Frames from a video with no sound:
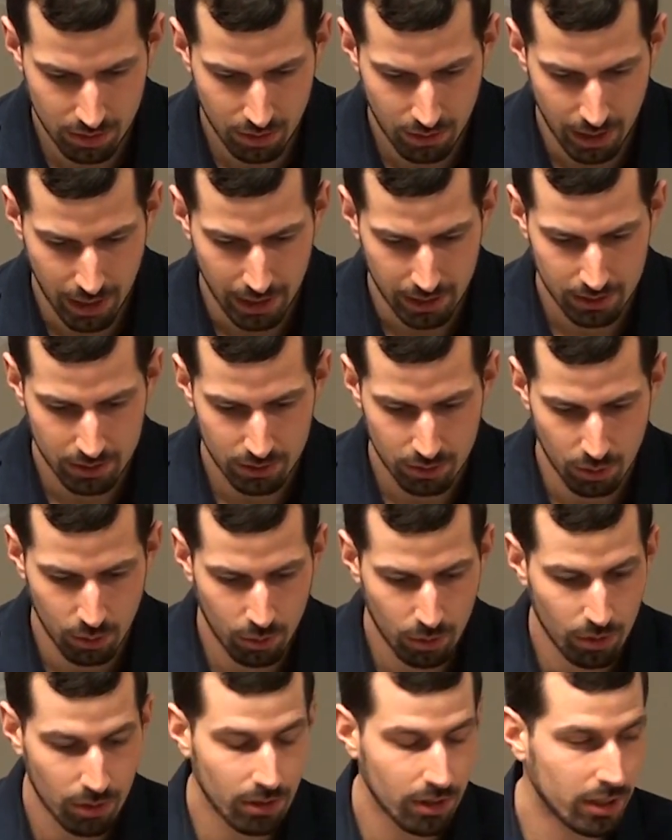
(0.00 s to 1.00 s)
Correct.
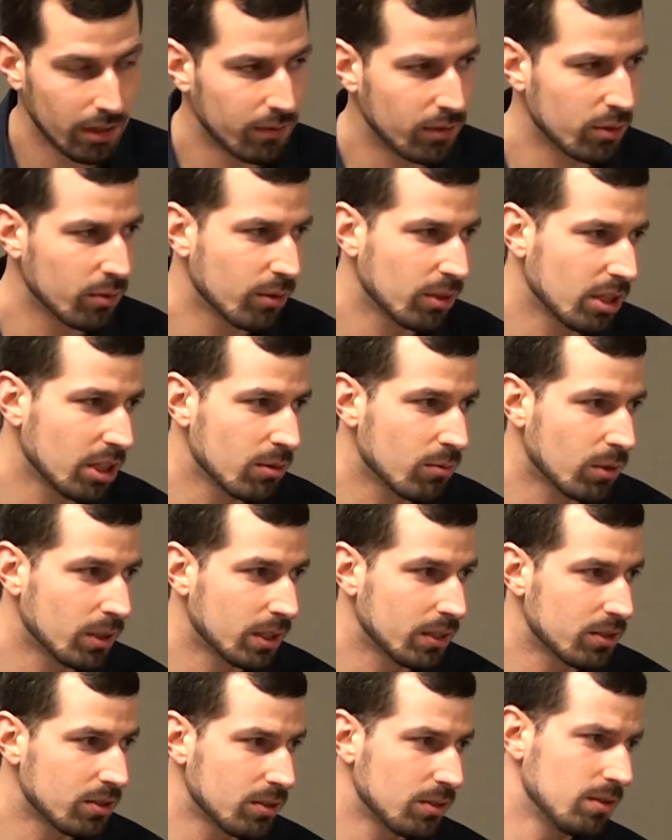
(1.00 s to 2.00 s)
Or if you really
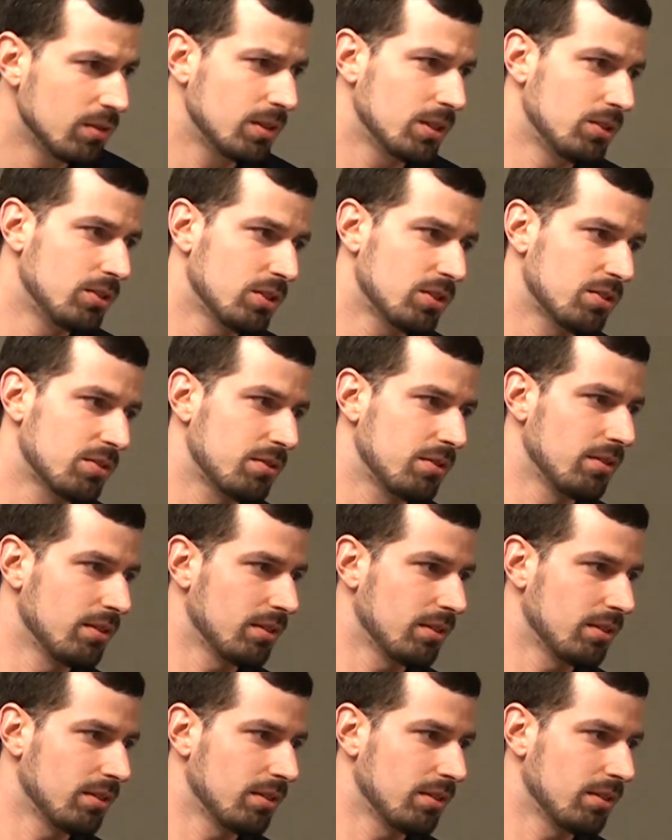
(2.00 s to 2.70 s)
wanted to, you could just